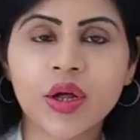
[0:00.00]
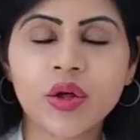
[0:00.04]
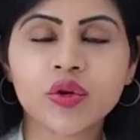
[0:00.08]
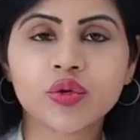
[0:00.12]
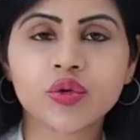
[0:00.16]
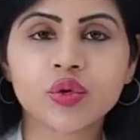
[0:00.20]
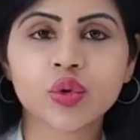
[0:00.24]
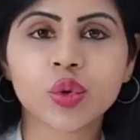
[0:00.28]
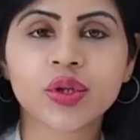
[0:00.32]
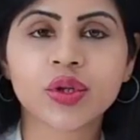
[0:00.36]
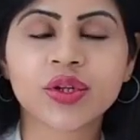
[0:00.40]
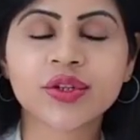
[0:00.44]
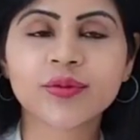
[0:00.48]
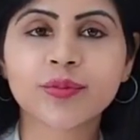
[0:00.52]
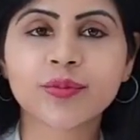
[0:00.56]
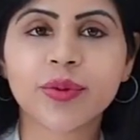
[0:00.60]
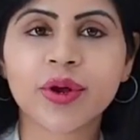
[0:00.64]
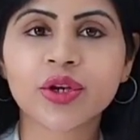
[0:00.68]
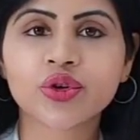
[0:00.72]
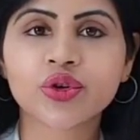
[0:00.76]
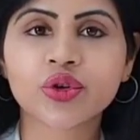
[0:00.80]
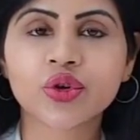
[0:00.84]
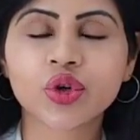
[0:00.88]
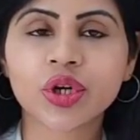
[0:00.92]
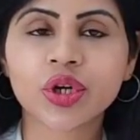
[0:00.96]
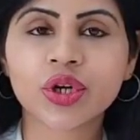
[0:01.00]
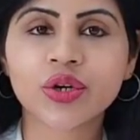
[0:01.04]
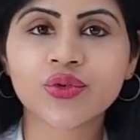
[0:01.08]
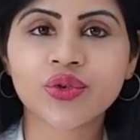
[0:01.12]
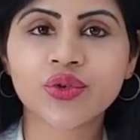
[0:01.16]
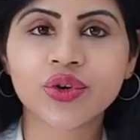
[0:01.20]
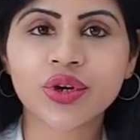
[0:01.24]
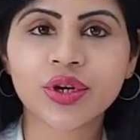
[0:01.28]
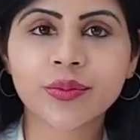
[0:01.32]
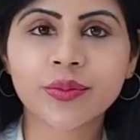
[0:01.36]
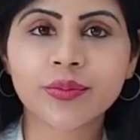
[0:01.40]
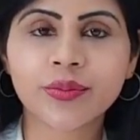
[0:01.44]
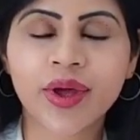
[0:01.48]
So this particular
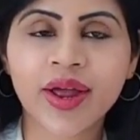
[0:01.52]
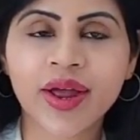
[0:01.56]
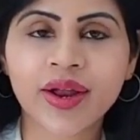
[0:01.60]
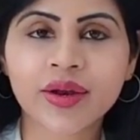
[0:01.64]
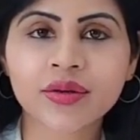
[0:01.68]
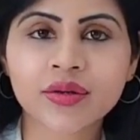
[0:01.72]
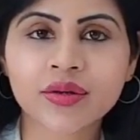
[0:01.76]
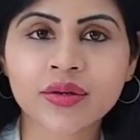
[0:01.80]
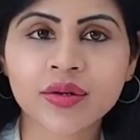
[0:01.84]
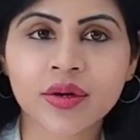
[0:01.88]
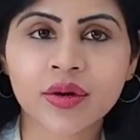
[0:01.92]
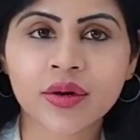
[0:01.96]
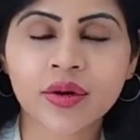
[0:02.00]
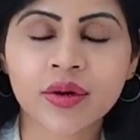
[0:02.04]
treatment